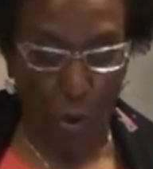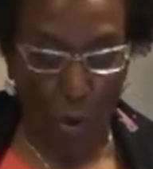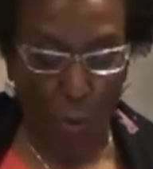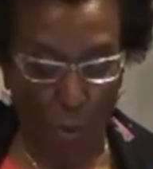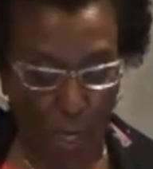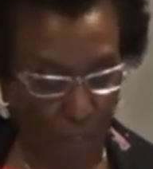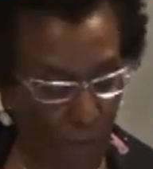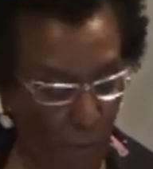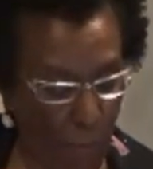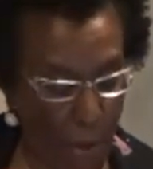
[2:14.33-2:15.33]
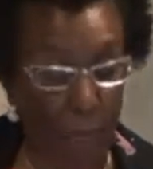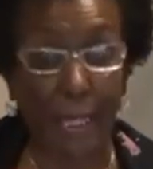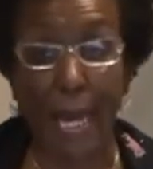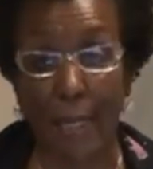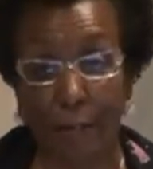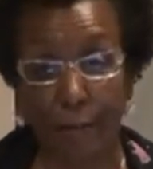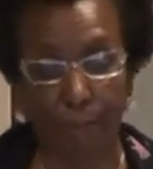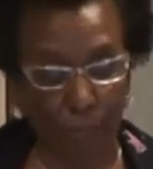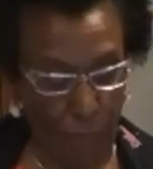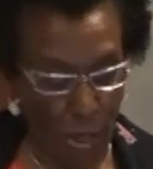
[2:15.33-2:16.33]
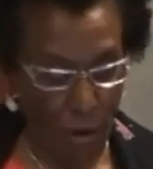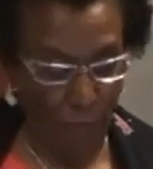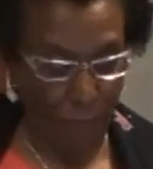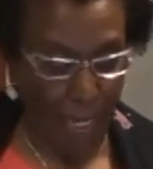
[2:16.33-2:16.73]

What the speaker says: always for propaganda, for